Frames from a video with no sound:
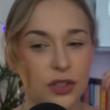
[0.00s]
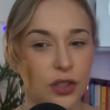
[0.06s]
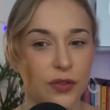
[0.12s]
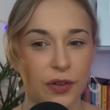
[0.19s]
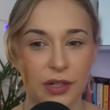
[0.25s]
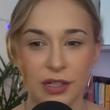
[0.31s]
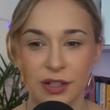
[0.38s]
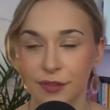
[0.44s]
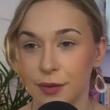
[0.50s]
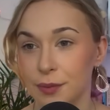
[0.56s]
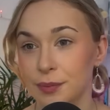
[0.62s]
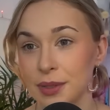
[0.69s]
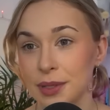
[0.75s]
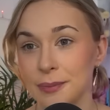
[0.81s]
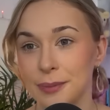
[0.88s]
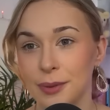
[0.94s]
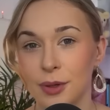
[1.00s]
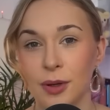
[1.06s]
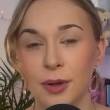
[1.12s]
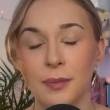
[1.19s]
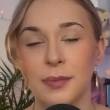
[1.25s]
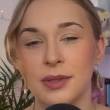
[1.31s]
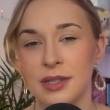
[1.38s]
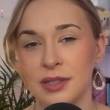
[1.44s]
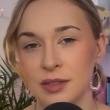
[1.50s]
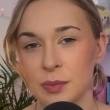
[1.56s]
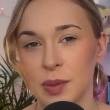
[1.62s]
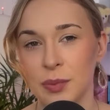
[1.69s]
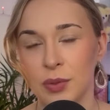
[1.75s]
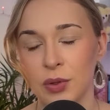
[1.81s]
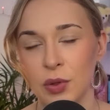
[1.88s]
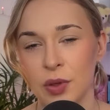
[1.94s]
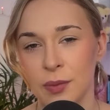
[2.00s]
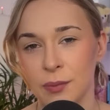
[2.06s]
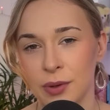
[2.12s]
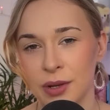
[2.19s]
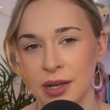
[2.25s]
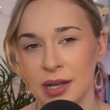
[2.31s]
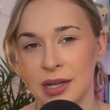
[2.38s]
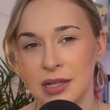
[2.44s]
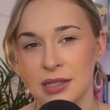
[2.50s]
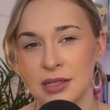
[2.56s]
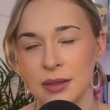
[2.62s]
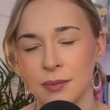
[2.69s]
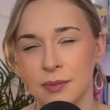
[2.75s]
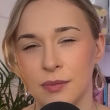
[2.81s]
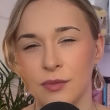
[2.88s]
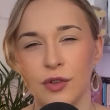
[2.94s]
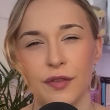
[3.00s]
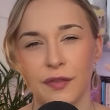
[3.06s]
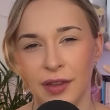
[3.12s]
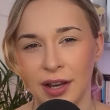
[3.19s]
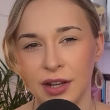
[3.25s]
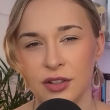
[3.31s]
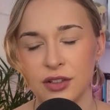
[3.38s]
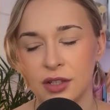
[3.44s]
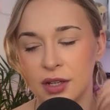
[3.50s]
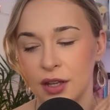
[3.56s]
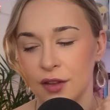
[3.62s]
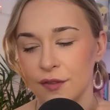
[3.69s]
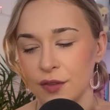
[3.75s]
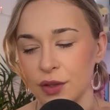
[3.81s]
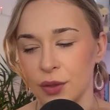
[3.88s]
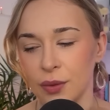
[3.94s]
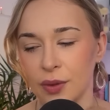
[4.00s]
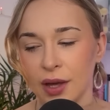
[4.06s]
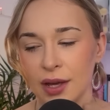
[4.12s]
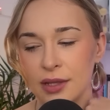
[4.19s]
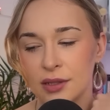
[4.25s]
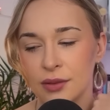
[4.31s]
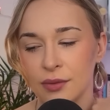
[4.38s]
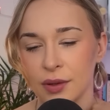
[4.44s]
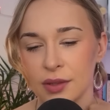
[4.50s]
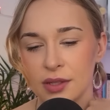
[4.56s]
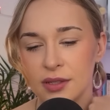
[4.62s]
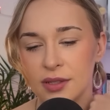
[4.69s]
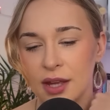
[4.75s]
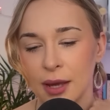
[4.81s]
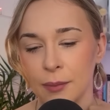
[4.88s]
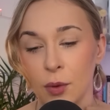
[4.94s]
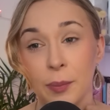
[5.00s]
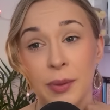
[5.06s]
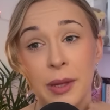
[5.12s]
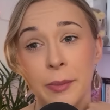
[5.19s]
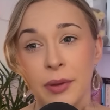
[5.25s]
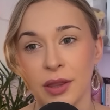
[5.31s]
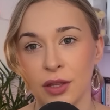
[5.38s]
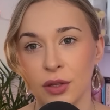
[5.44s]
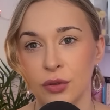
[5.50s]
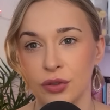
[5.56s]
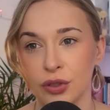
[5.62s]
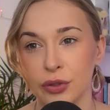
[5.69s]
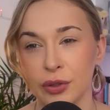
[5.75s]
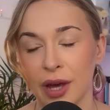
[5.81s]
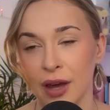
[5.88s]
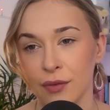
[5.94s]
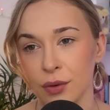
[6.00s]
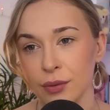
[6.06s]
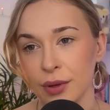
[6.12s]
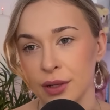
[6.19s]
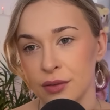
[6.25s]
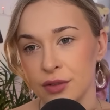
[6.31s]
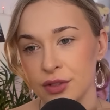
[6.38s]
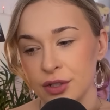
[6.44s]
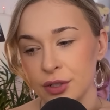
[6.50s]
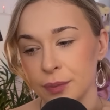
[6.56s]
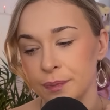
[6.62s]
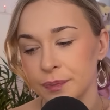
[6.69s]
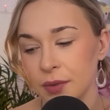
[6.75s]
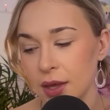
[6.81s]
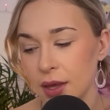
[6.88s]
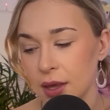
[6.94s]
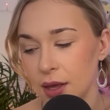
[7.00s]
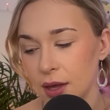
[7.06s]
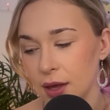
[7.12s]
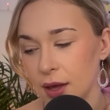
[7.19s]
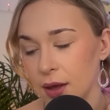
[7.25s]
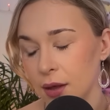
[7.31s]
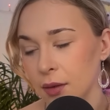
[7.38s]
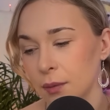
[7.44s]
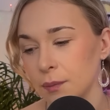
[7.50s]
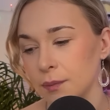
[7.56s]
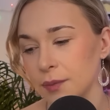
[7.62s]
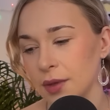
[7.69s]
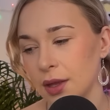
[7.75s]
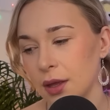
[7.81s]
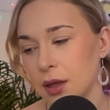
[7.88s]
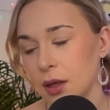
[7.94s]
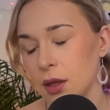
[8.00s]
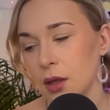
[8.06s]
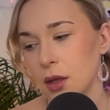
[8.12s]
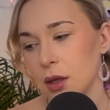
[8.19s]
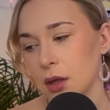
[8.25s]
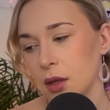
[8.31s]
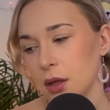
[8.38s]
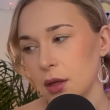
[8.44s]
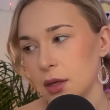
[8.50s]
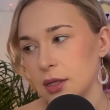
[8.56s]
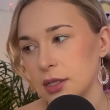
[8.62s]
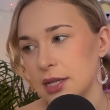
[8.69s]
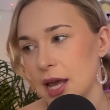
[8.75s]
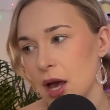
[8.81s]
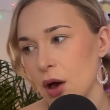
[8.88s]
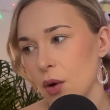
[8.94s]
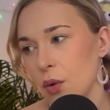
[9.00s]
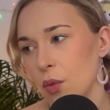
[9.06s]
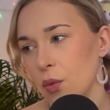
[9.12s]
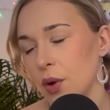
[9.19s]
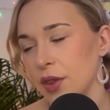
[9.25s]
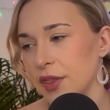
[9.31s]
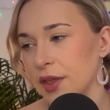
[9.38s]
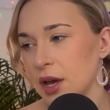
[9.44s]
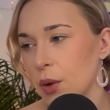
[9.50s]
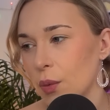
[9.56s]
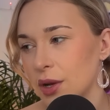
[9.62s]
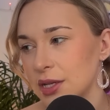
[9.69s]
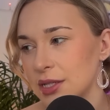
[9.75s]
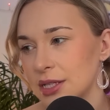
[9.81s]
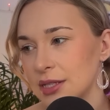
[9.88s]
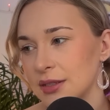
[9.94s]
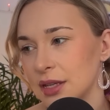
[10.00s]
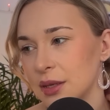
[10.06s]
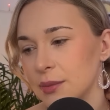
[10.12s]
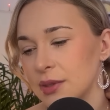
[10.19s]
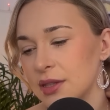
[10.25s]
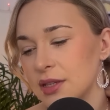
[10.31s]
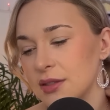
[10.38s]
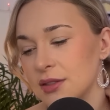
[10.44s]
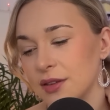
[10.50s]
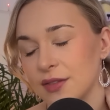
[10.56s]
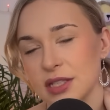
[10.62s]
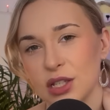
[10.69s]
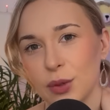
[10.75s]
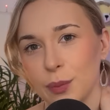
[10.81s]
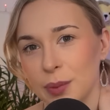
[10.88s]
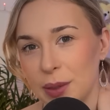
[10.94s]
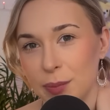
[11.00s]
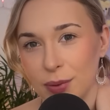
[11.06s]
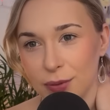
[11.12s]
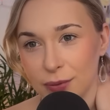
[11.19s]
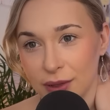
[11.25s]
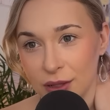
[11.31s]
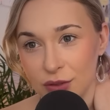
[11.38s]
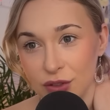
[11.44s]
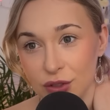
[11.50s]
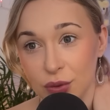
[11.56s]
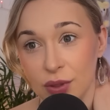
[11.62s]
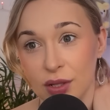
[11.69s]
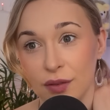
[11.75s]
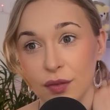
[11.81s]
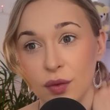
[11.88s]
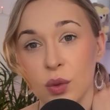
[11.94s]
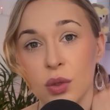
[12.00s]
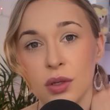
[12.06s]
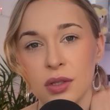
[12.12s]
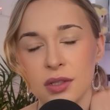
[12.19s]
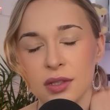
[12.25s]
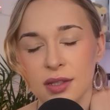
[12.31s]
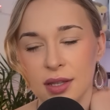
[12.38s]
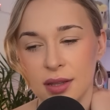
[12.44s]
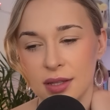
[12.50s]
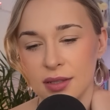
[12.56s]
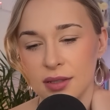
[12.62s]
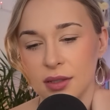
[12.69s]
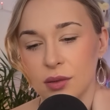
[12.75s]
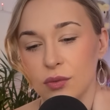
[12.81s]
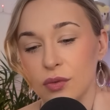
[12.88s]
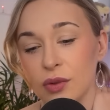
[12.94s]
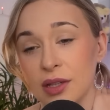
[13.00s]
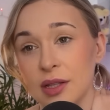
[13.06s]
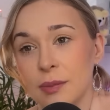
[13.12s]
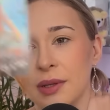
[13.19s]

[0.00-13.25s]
two very different people, but these are people who can bring in some reflection here for you guys around this time, or people that you do have around you. Um, now, one thing I wanted to say with this if it's not people around you, then of course, this can really